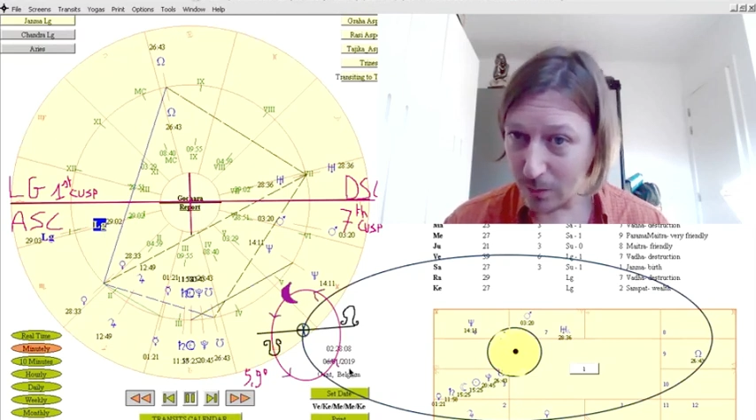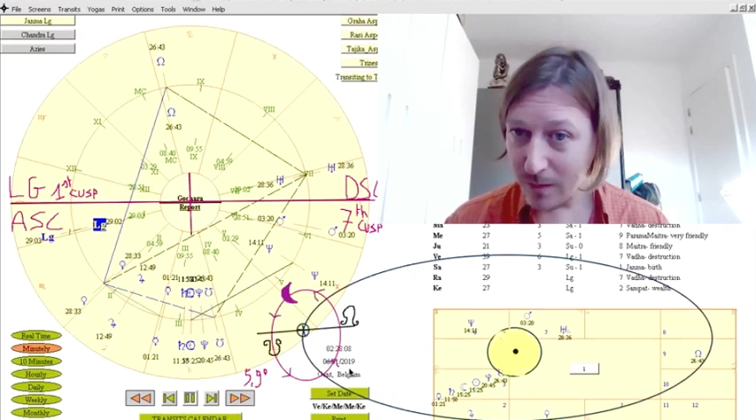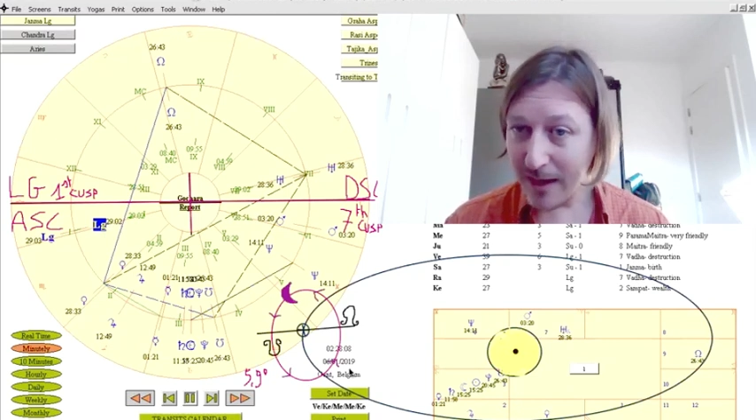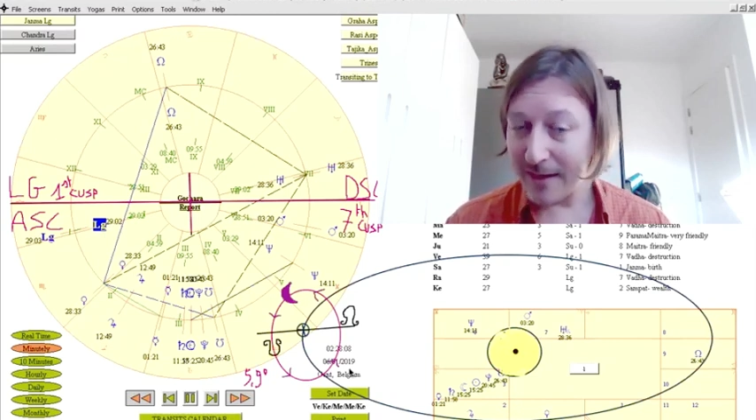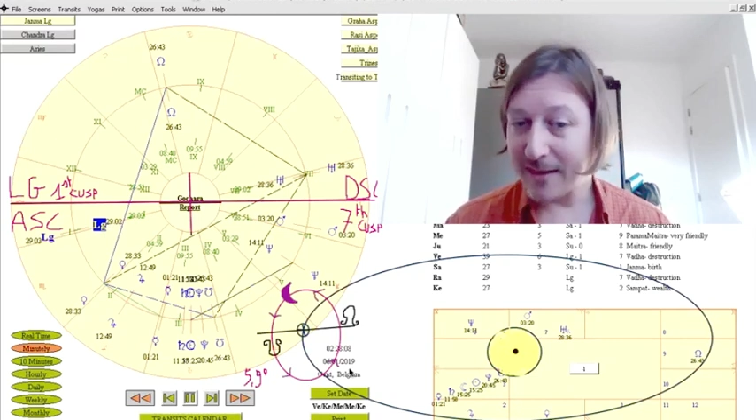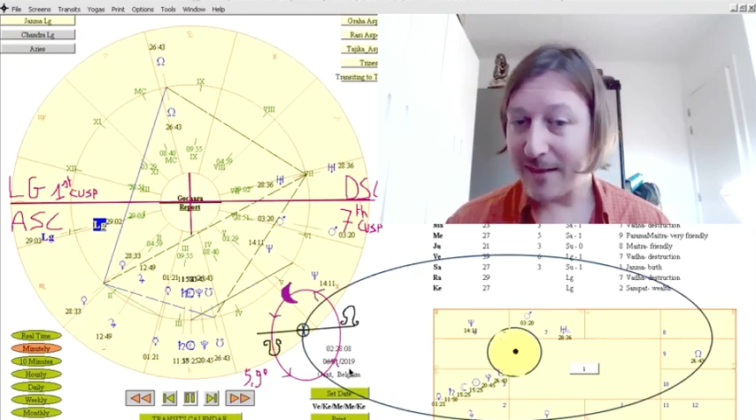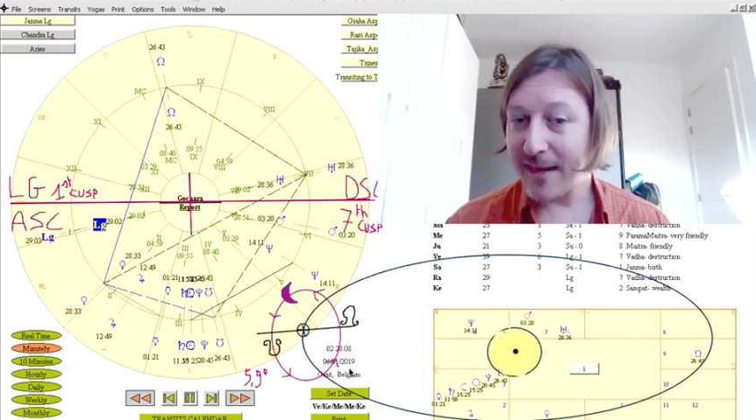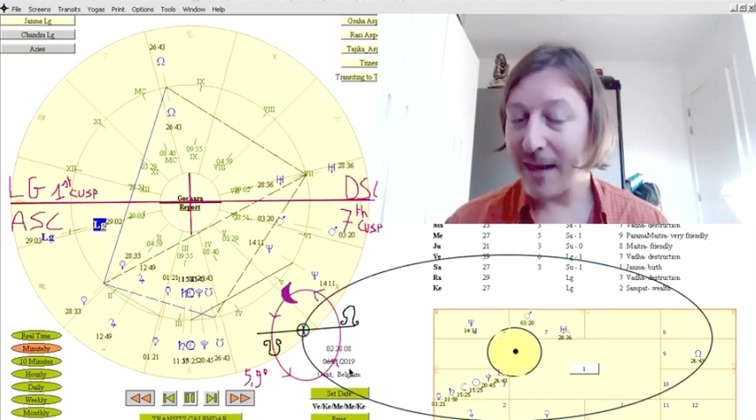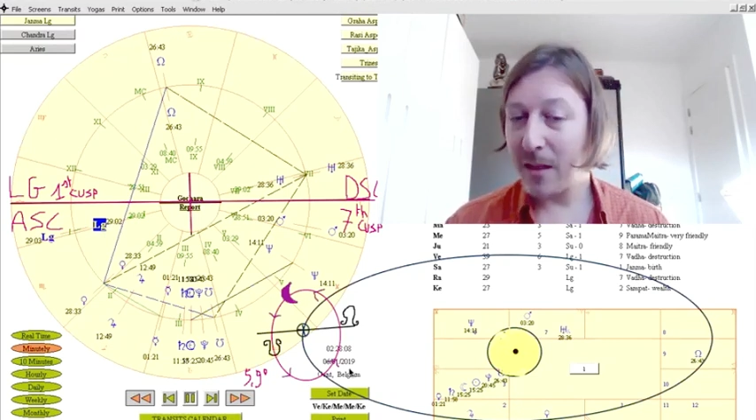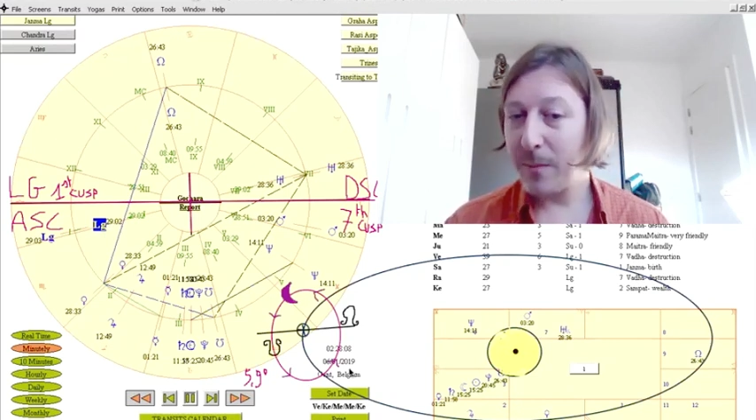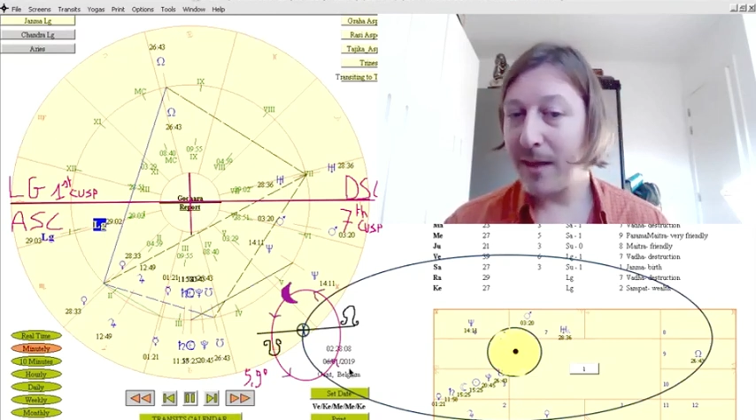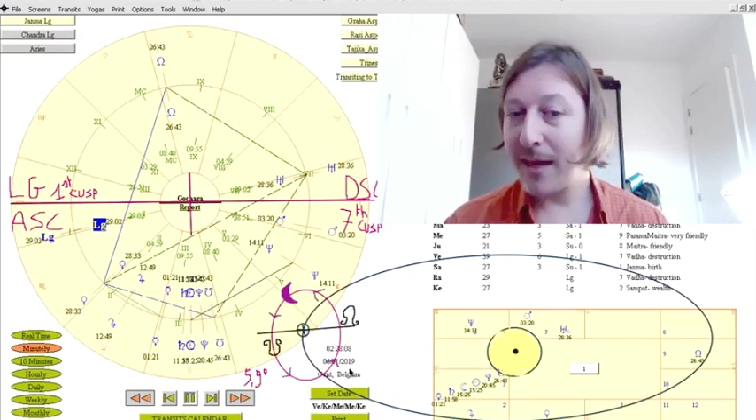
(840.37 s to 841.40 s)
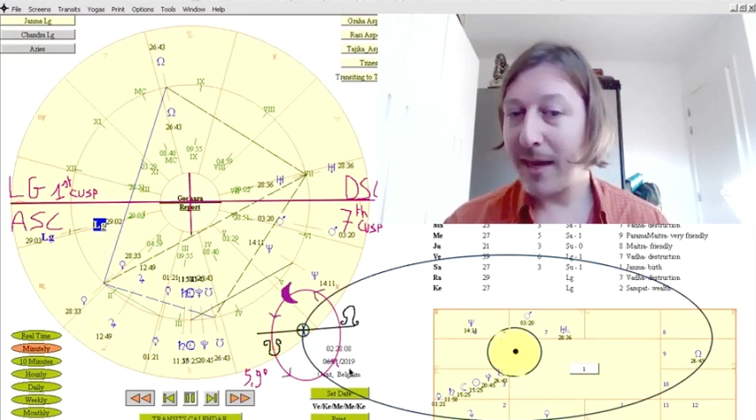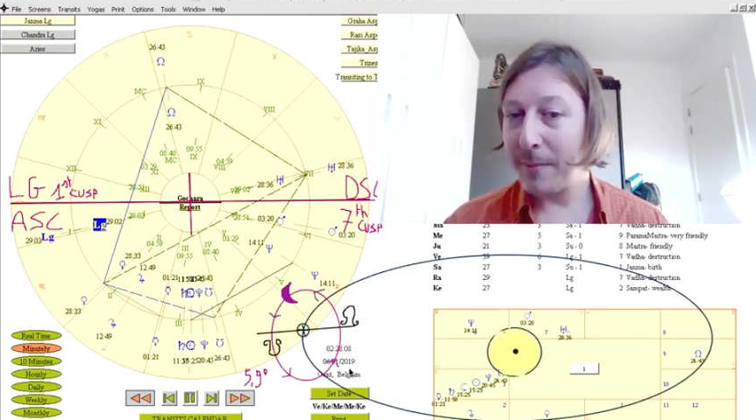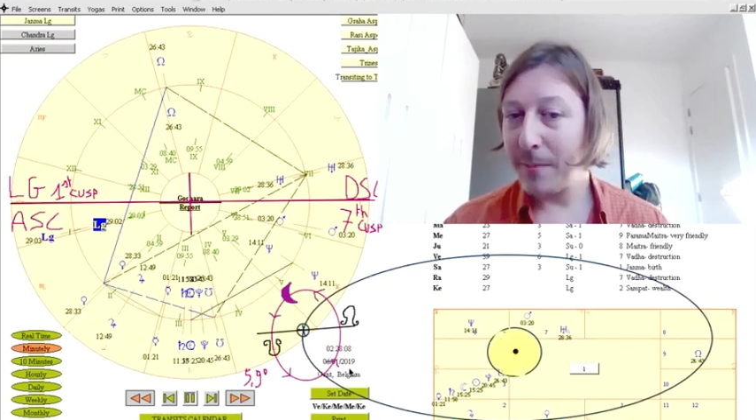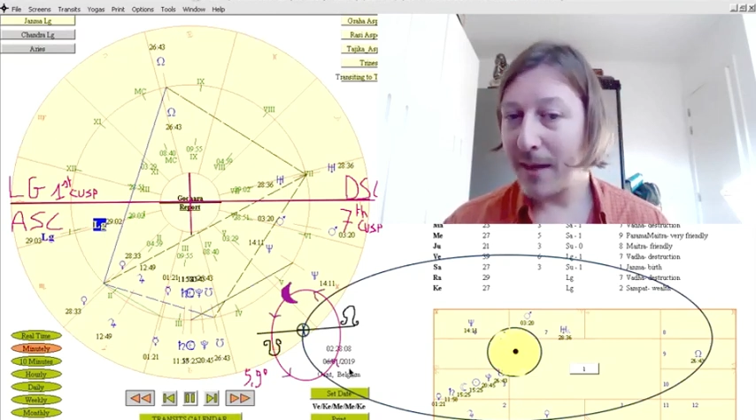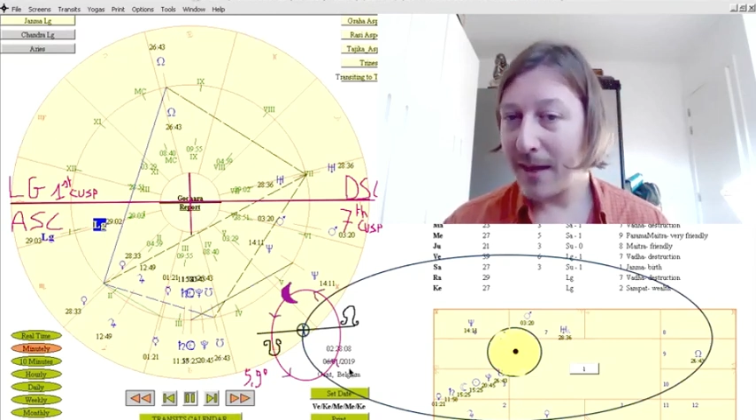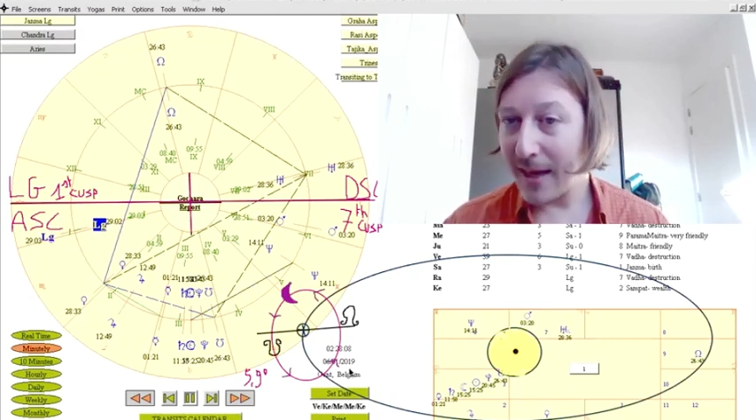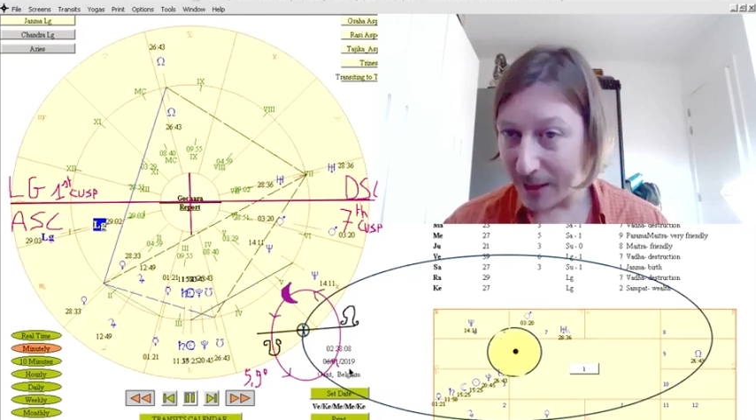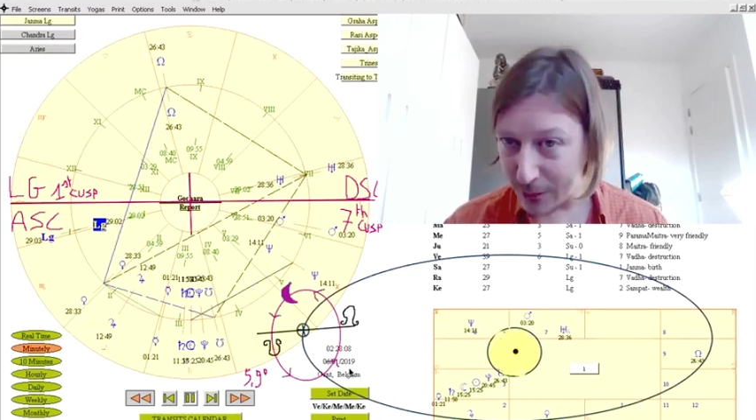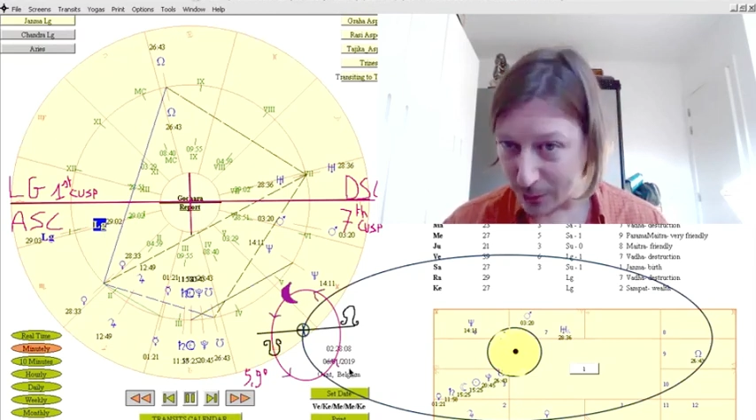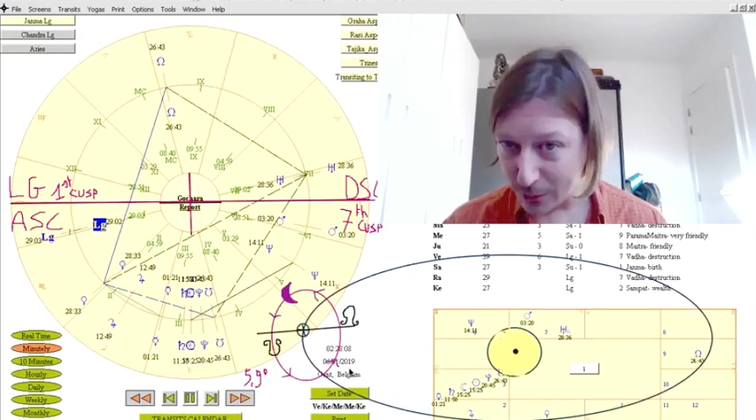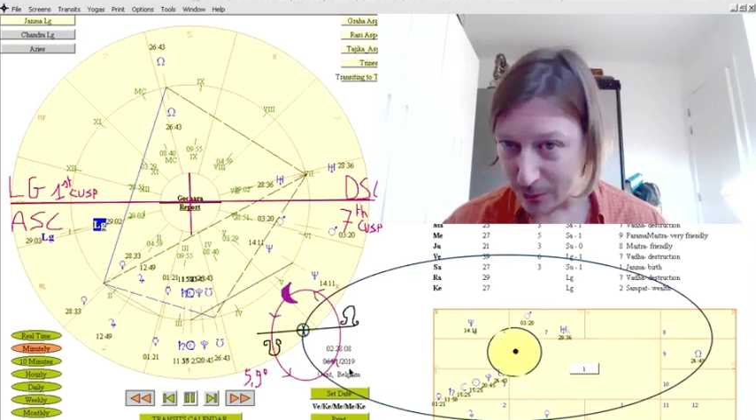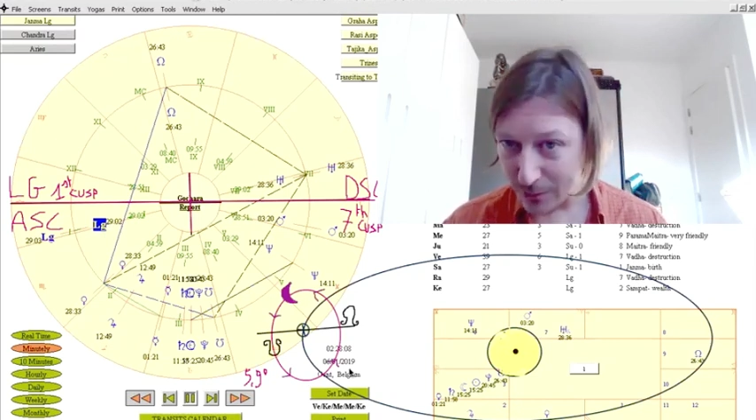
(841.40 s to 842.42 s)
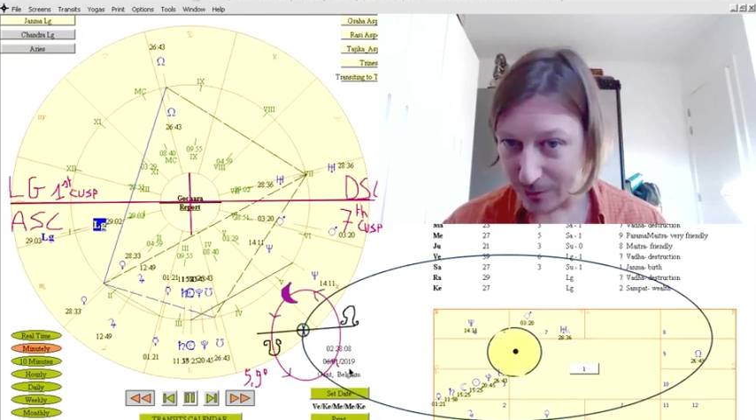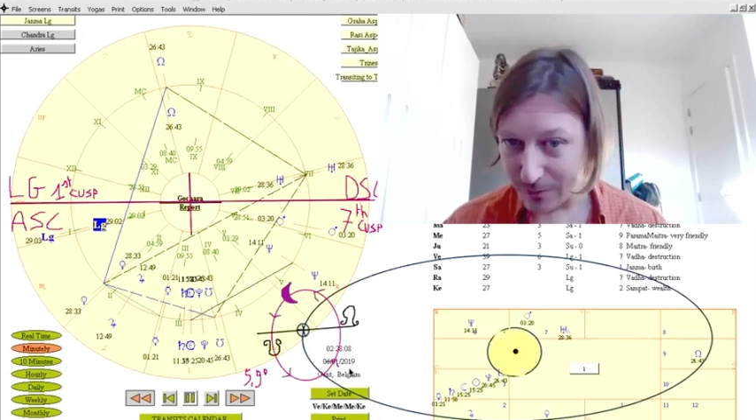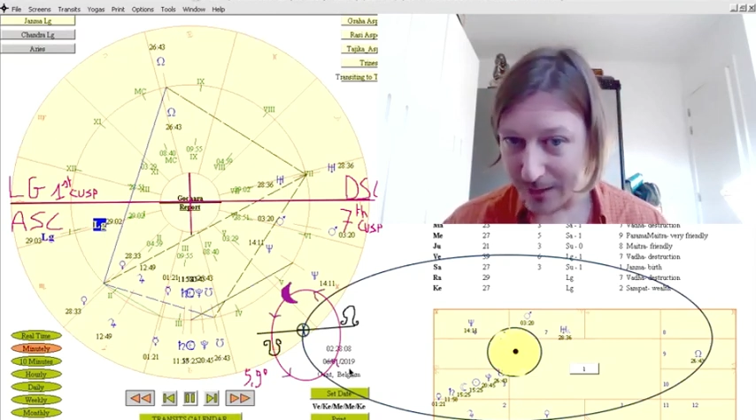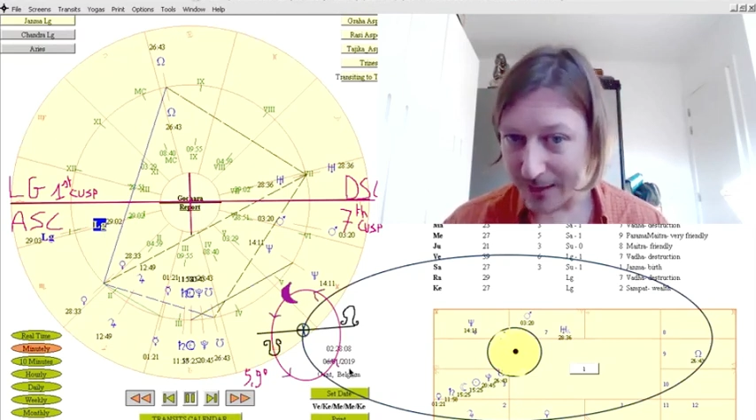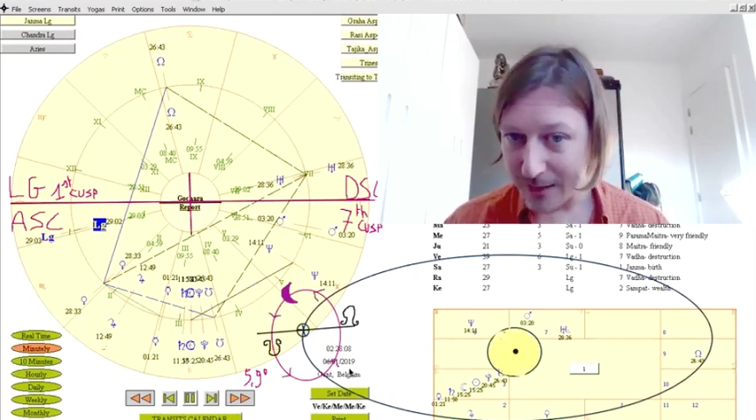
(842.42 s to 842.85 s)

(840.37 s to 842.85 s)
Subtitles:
and the tail became Ketu, right.